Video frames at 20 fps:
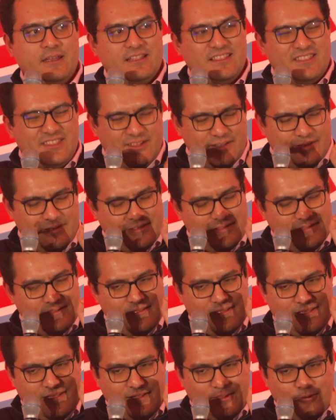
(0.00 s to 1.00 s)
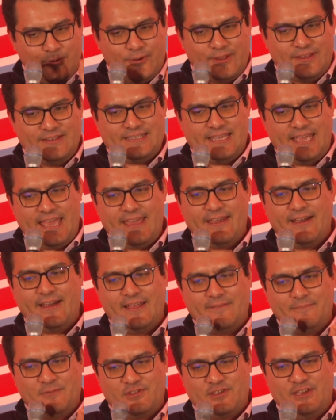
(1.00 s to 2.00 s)
that, according to AI
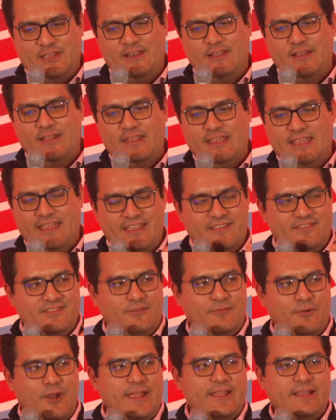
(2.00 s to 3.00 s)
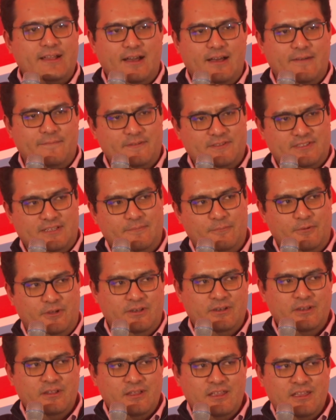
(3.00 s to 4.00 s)
and machine learning, is the right car for
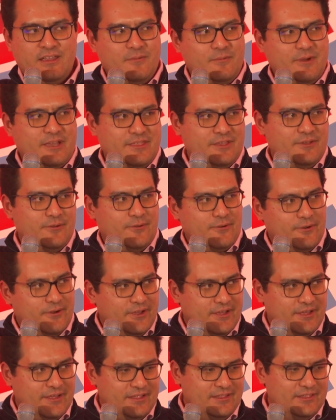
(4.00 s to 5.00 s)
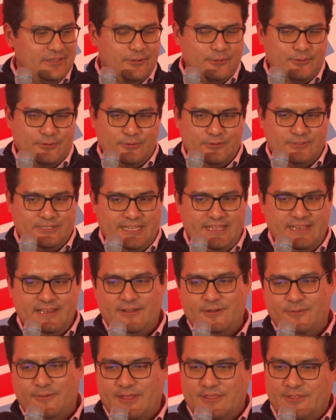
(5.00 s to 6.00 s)
someone, whether you're a local dealer
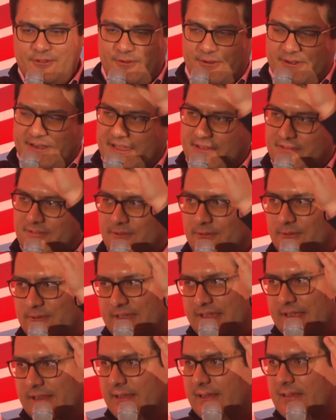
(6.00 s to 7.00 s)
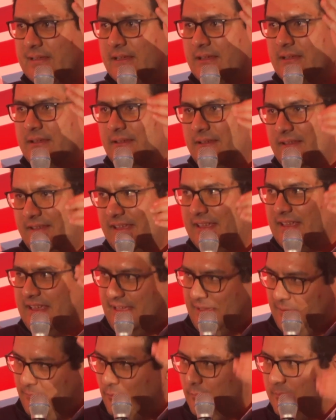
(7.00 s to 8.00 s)
or whether you're a national dealer,
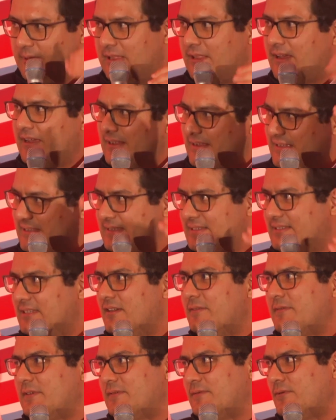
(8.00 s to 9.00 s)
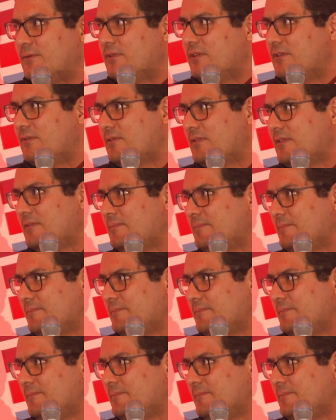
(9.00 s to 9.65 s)
it will be likely to surface for the user.